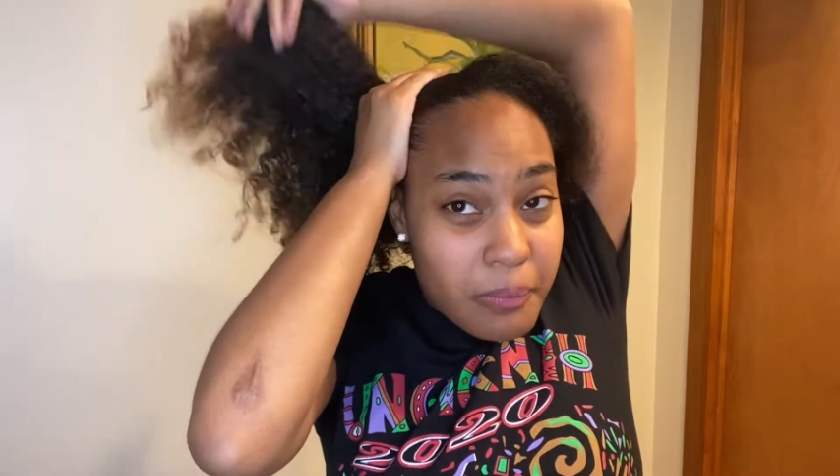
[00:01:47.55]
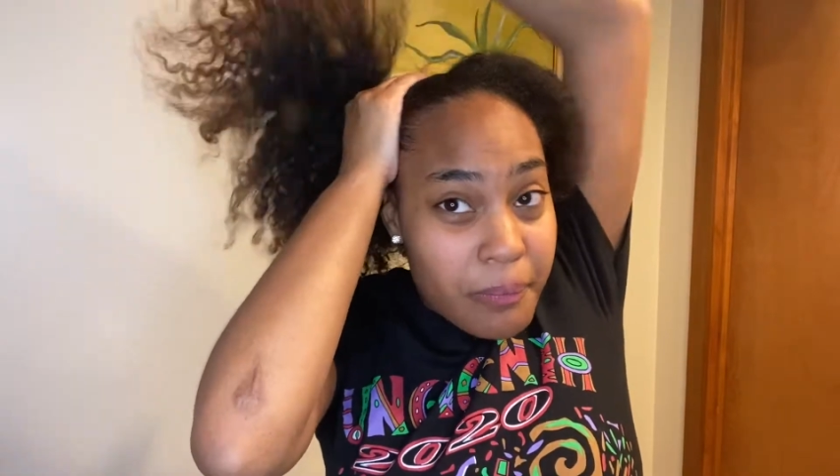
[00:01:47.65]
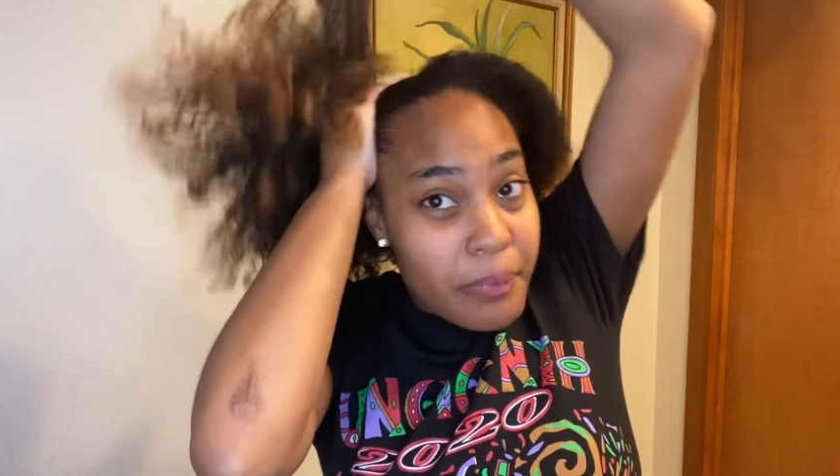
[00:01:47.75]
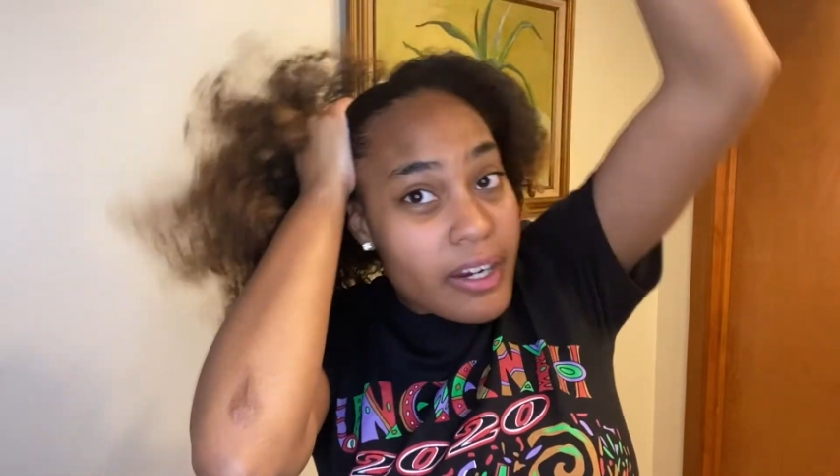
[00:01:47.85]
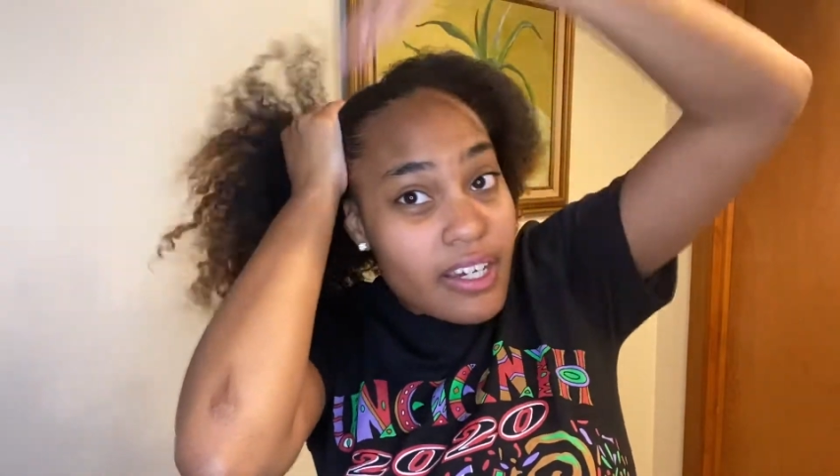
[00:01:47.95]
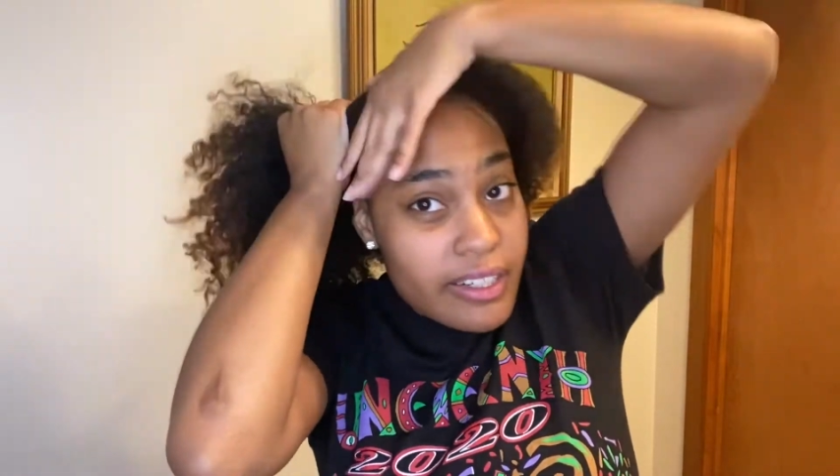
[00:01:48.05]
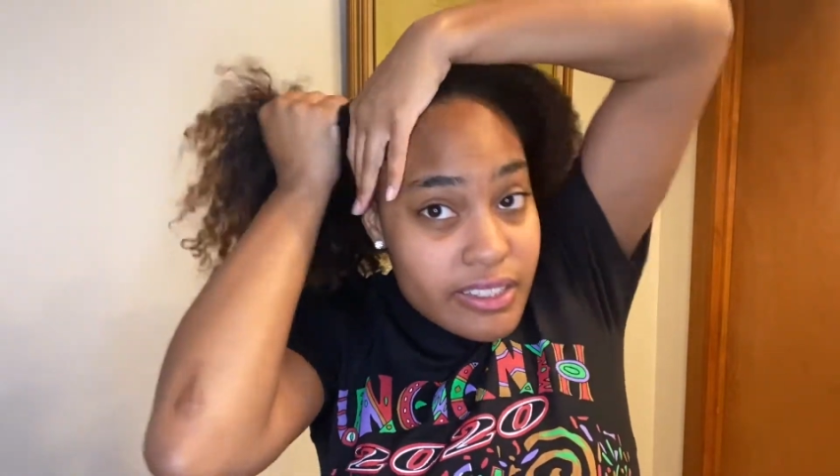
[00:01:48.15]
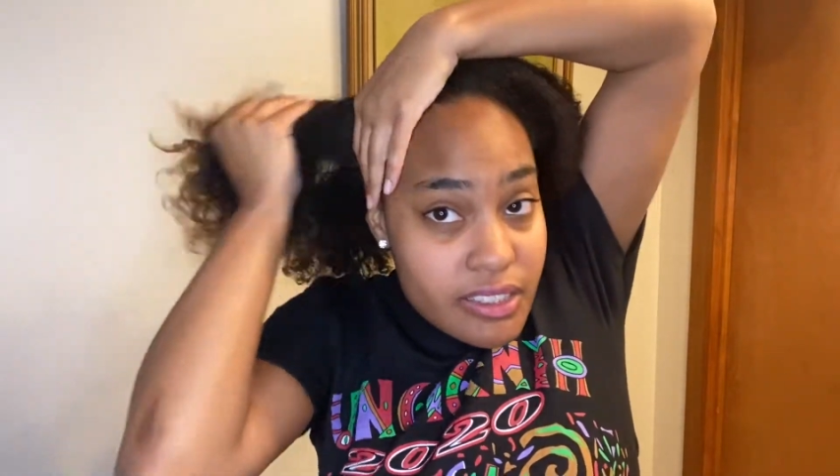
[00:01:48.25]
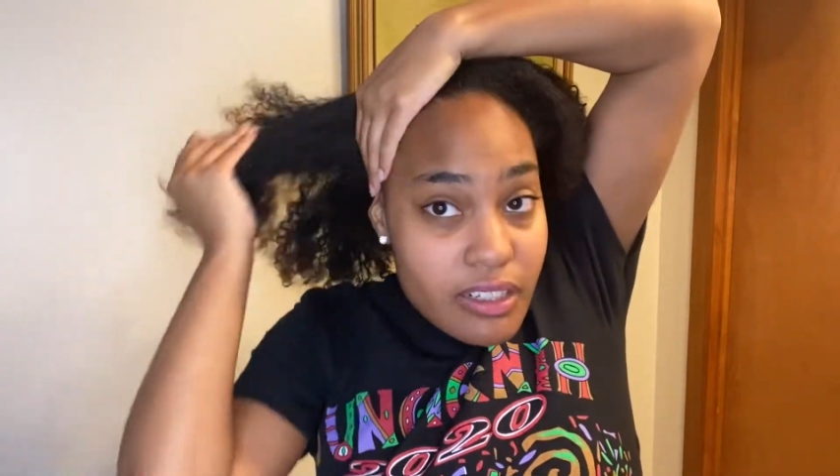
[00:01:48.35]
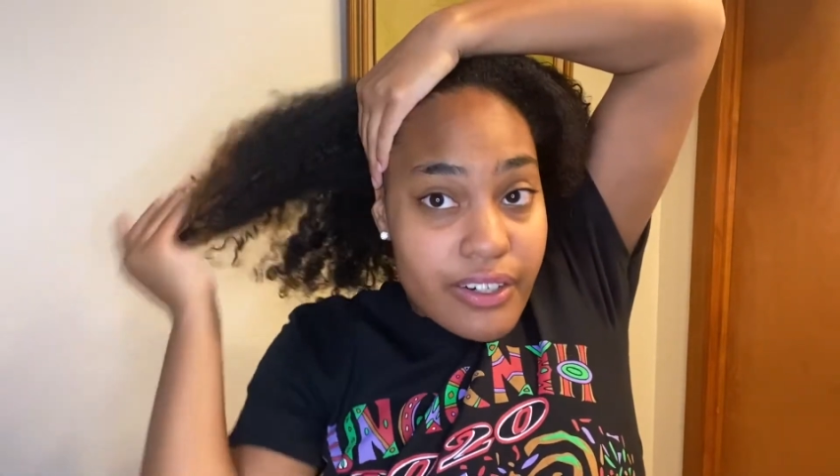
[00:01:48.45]

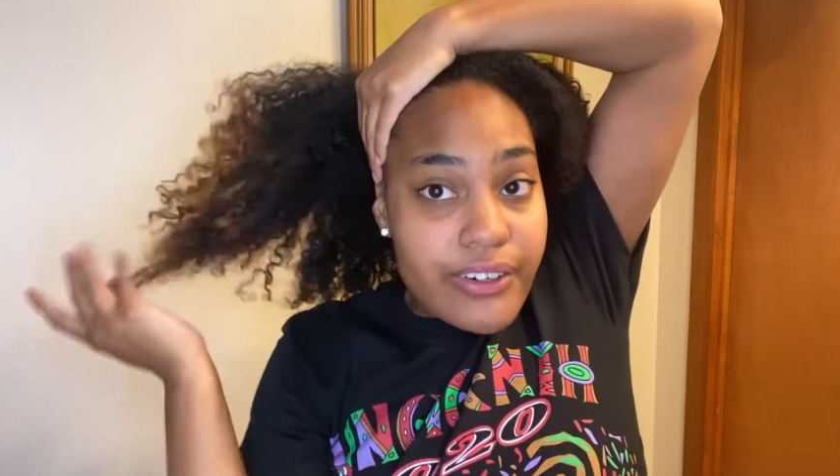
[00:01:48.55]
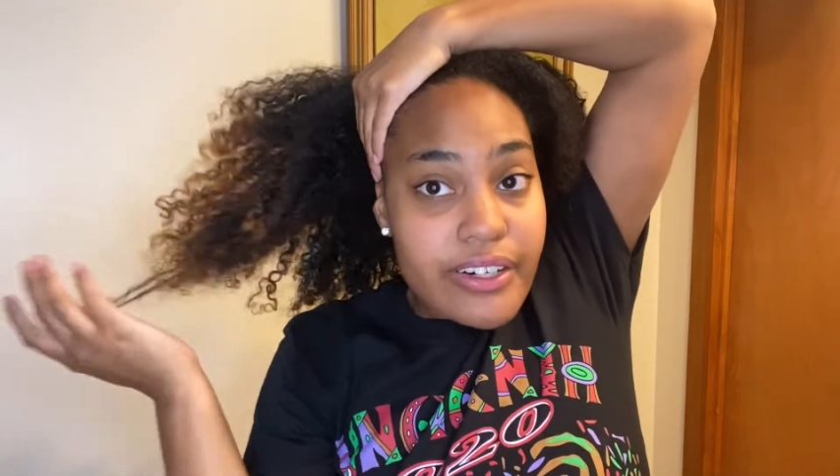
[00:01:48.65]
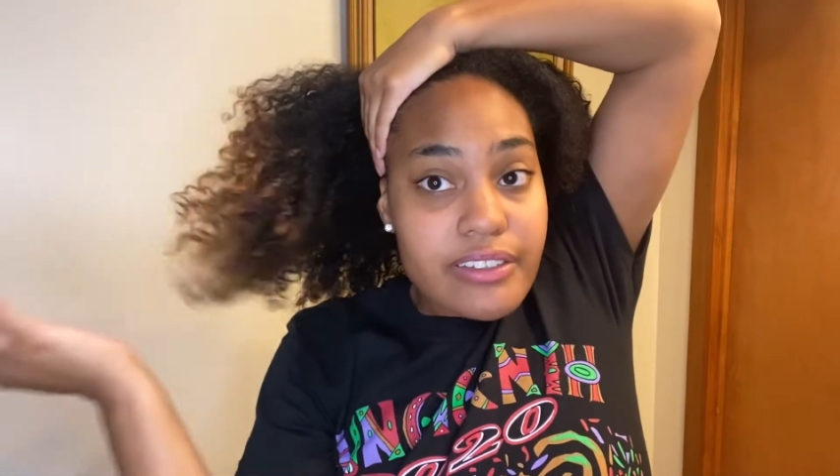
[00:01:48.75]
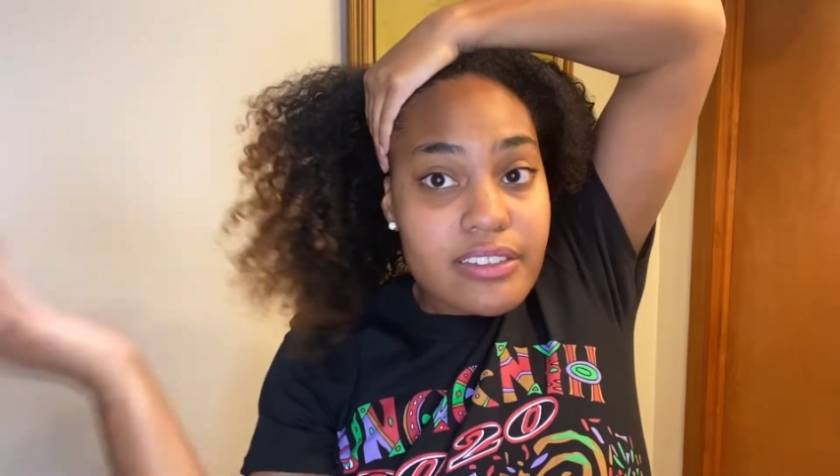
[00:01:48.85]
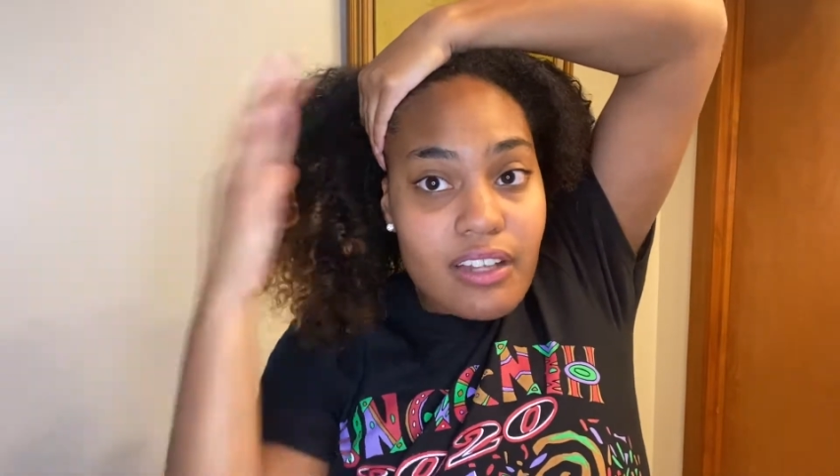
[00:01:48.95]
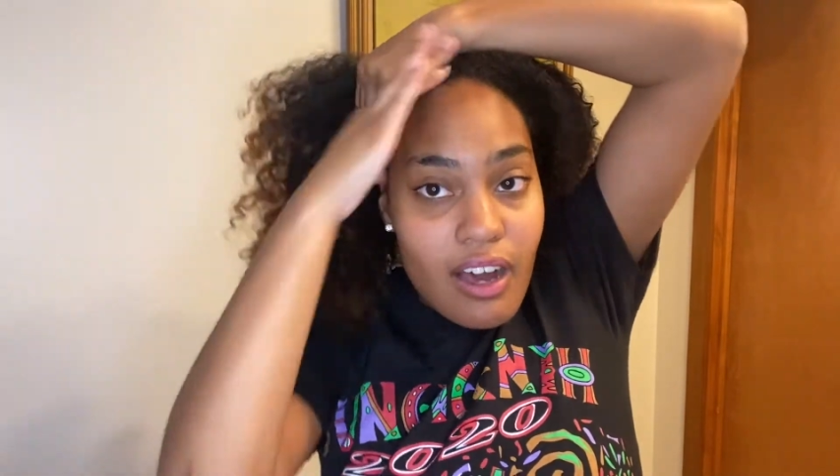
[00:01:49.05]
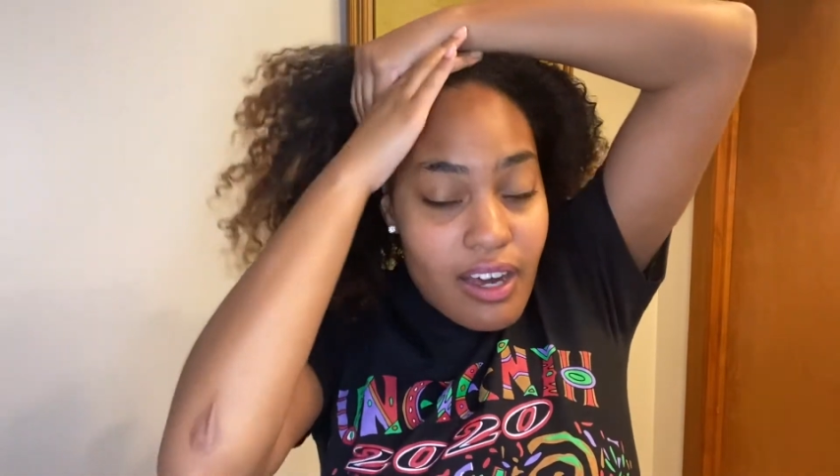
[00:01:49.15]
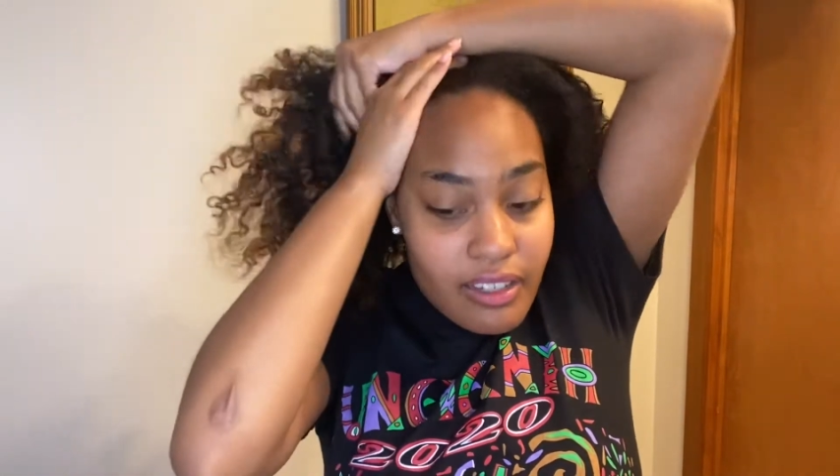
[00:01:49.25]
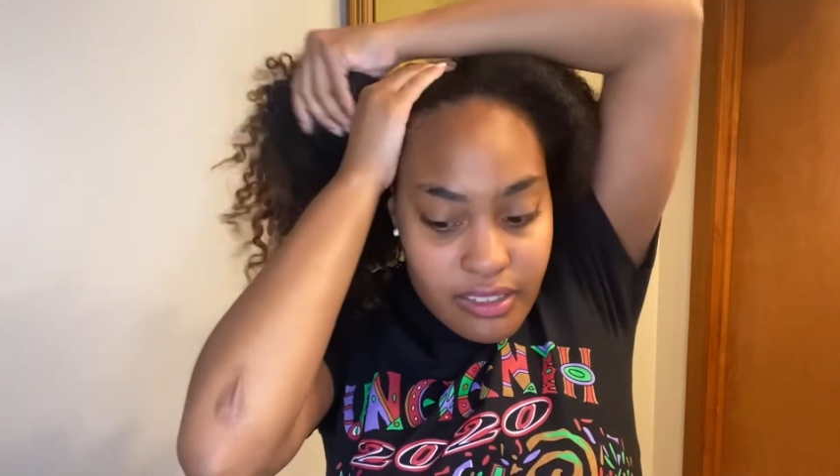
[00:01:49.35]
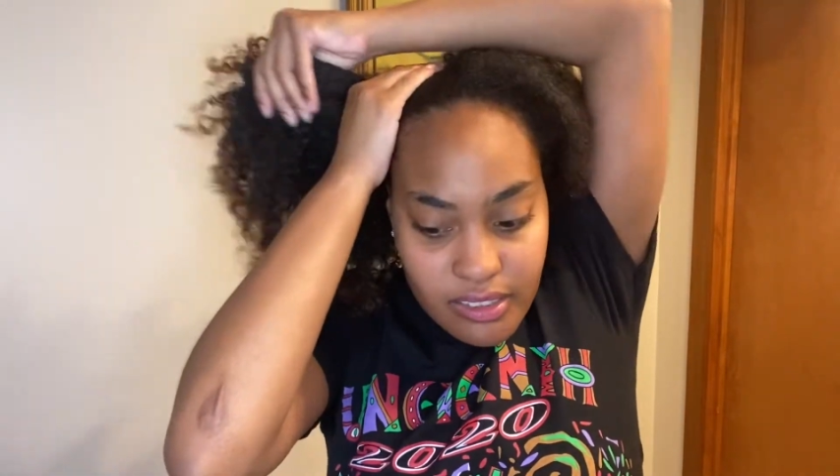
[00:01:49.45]
braids or
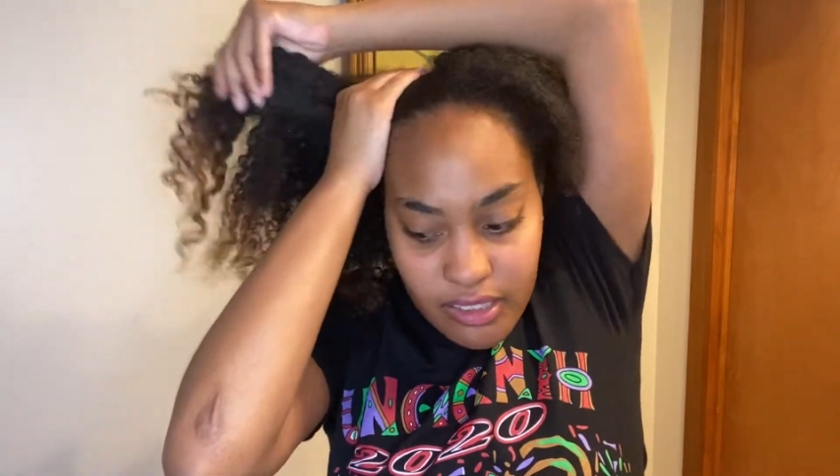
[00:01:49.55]
locks